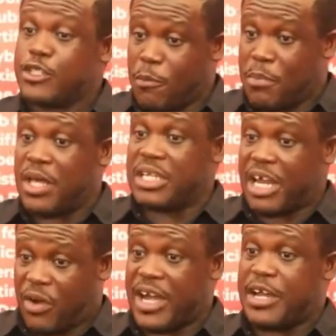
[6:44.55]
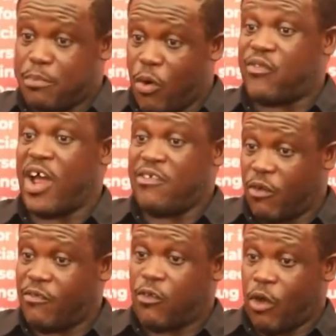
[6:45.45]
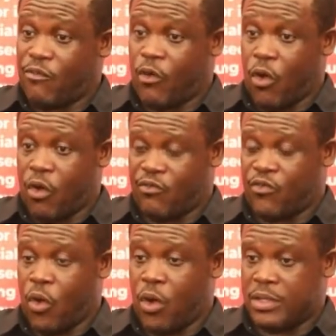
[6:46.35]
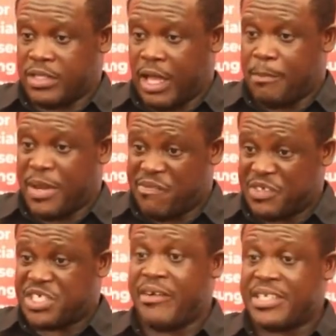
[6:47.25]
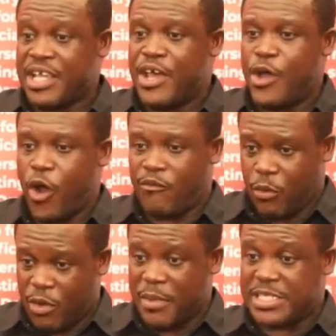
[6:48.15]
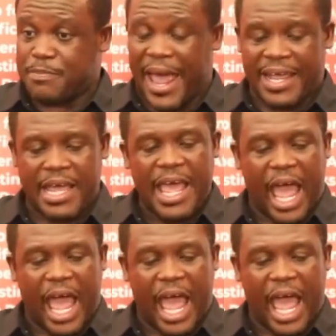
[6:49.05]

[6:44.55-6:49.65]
to build a credit profile for the beneficiaries of the Women's Bank.